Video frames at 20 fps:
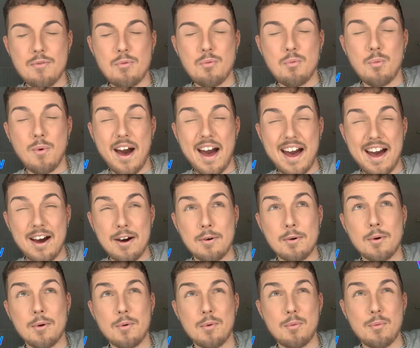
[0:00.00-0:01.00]

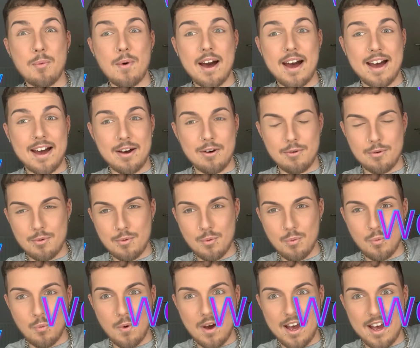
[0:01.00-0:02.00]
Wow, wow,
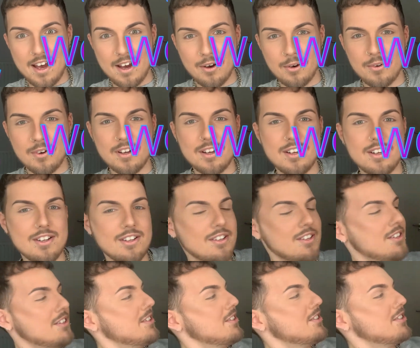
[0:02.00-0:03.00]
wow.
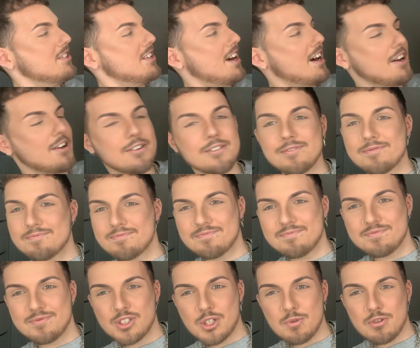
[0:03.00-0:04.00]
So,
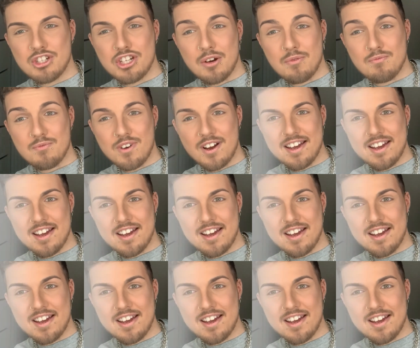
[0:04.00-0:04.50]
shall we jump right